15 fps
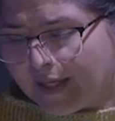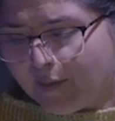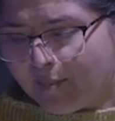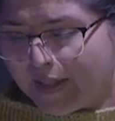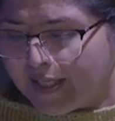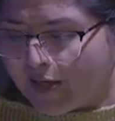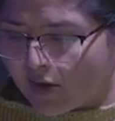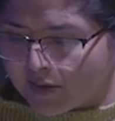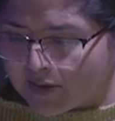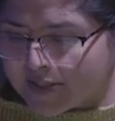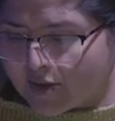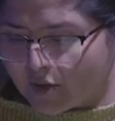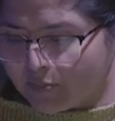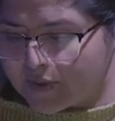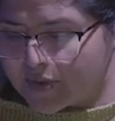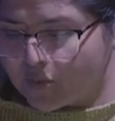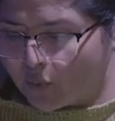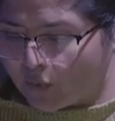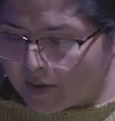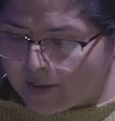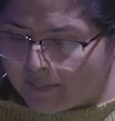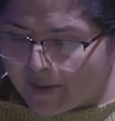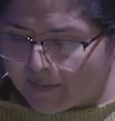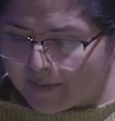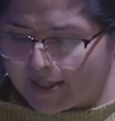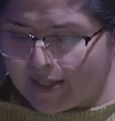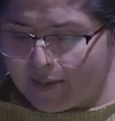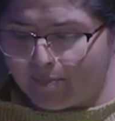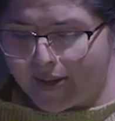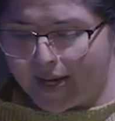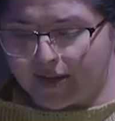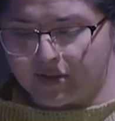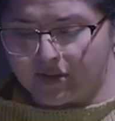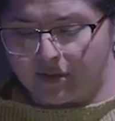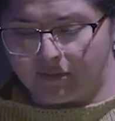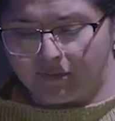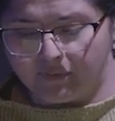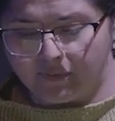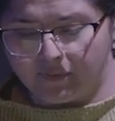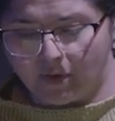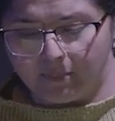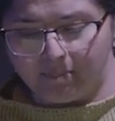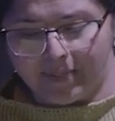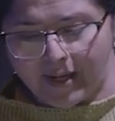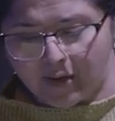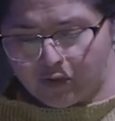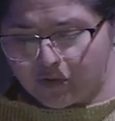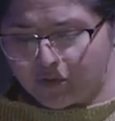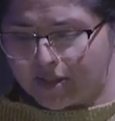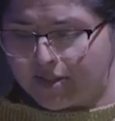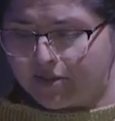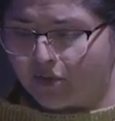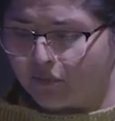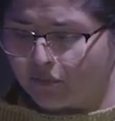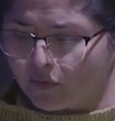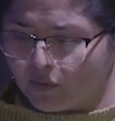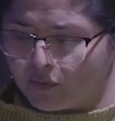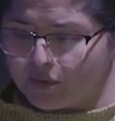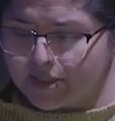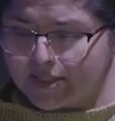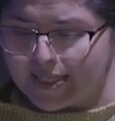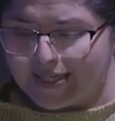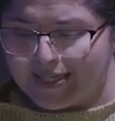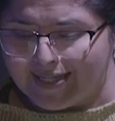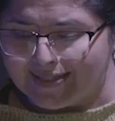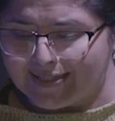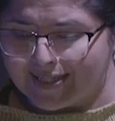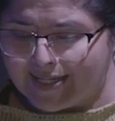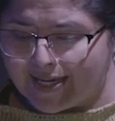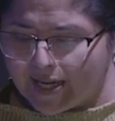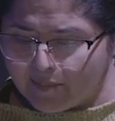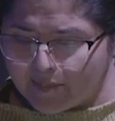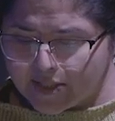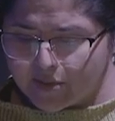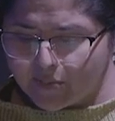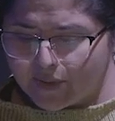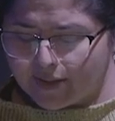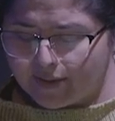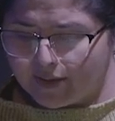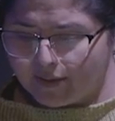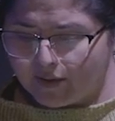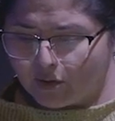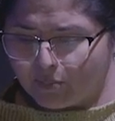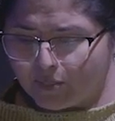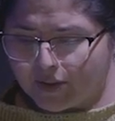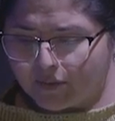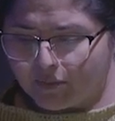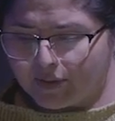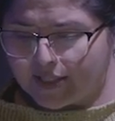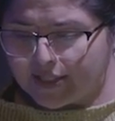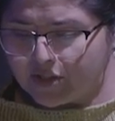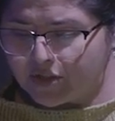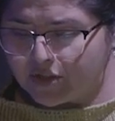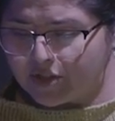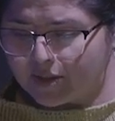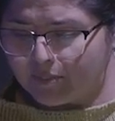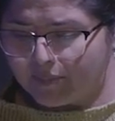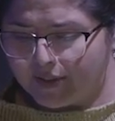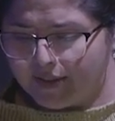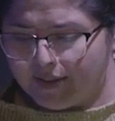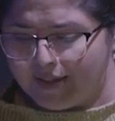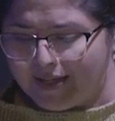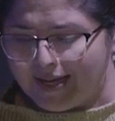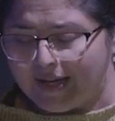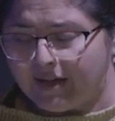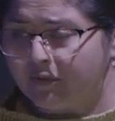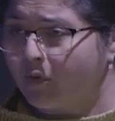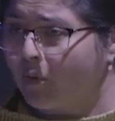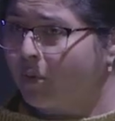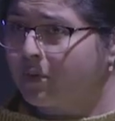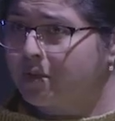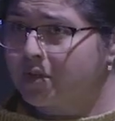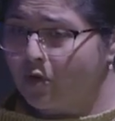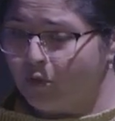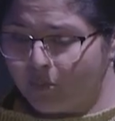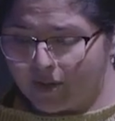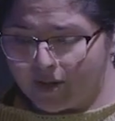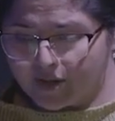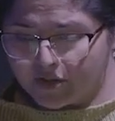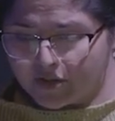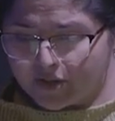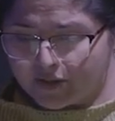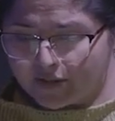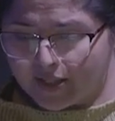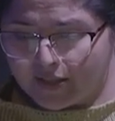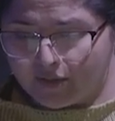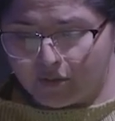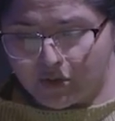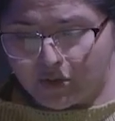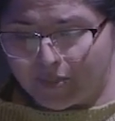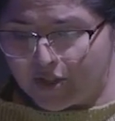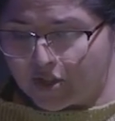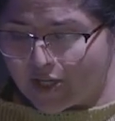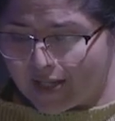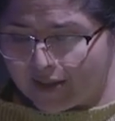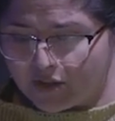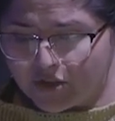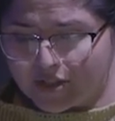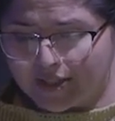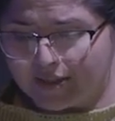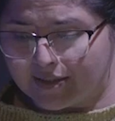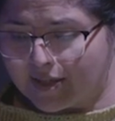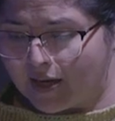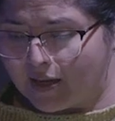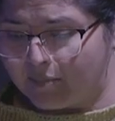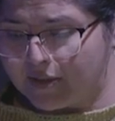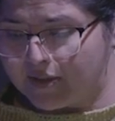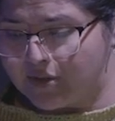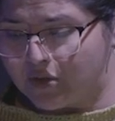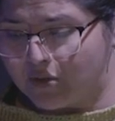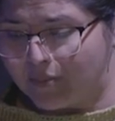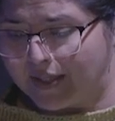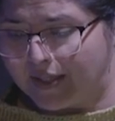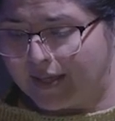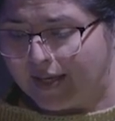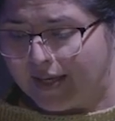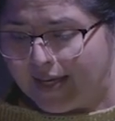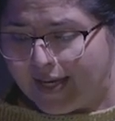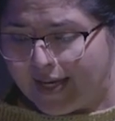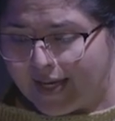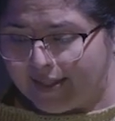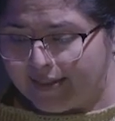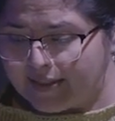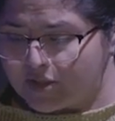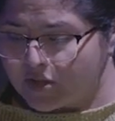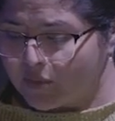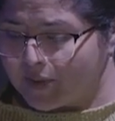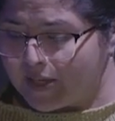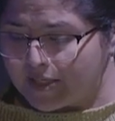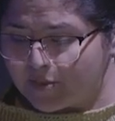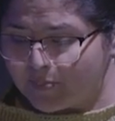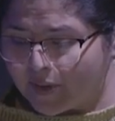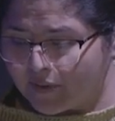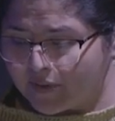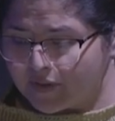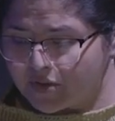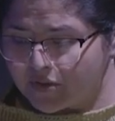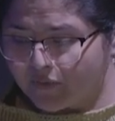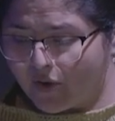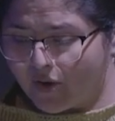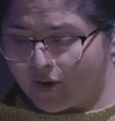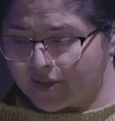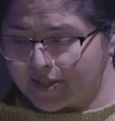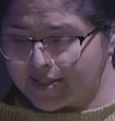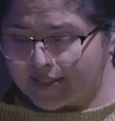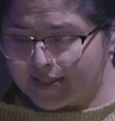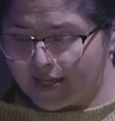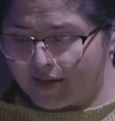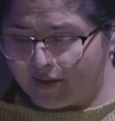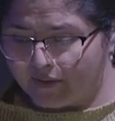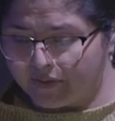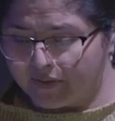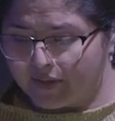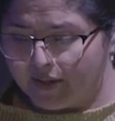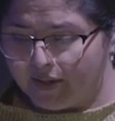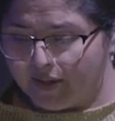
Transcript: Many arts therapists worry about the impact on boundaries, on roles, dynamics within the therapeutic relationship, and of course, co-production can also be challenging and time-consuming, and this creates barriers for artists in health